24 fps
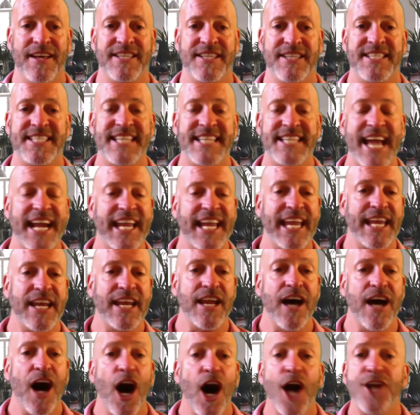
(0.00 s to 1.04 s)
Second,
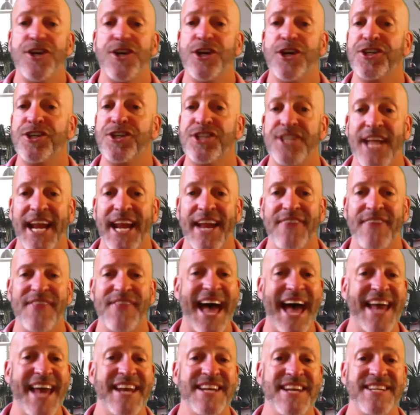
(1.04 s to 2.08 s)
understand
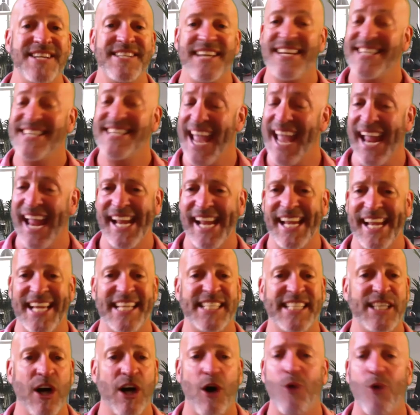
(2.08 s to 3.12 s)
that today
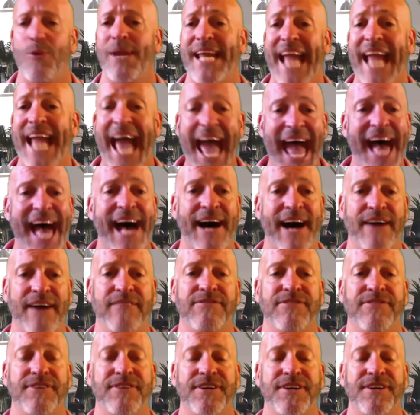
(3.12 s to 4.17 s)
is all we have.